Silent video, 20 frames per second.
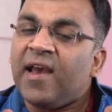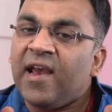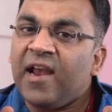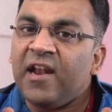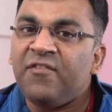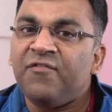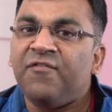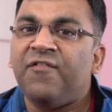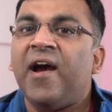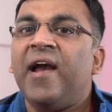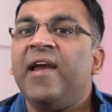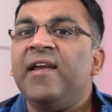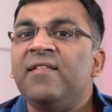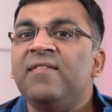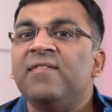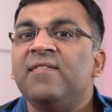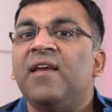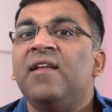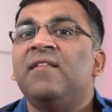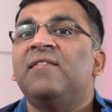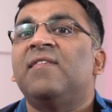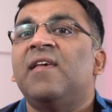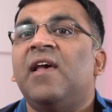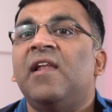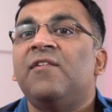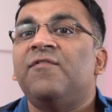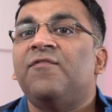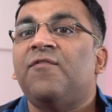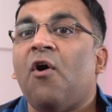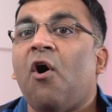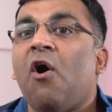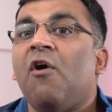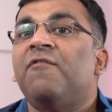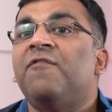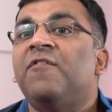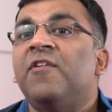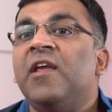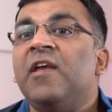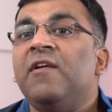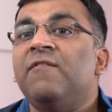it finds itself
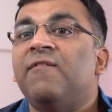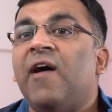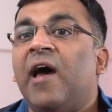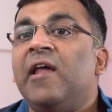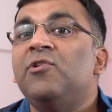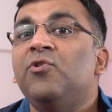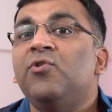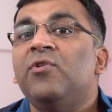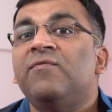offering value